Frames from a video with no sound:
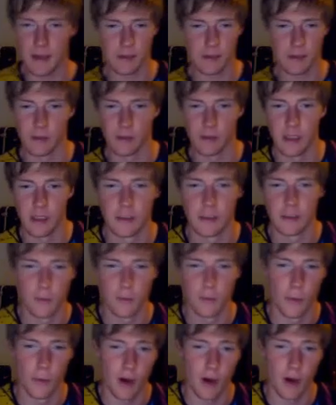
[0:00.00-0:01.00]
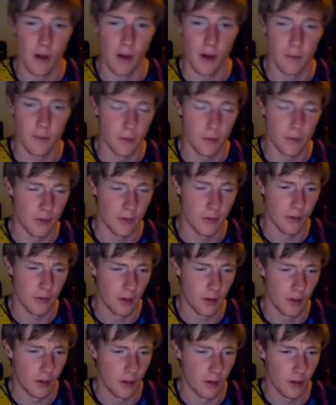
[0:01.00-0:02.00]
that to at least 4.5 because
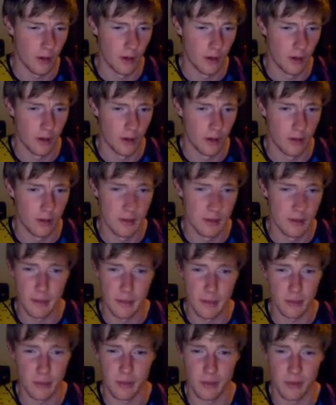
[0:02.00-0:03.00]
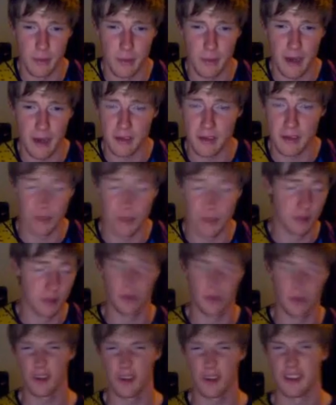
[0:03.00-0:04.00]
this match was amazing. It
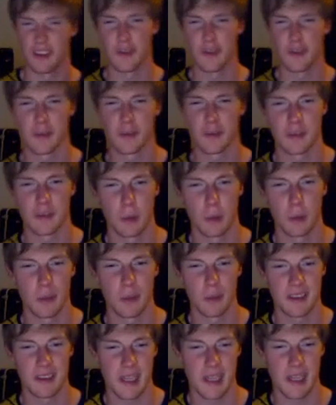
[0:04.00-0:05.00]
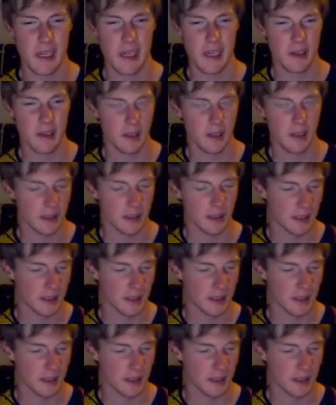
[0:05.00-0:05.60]
was a lot different to what we see.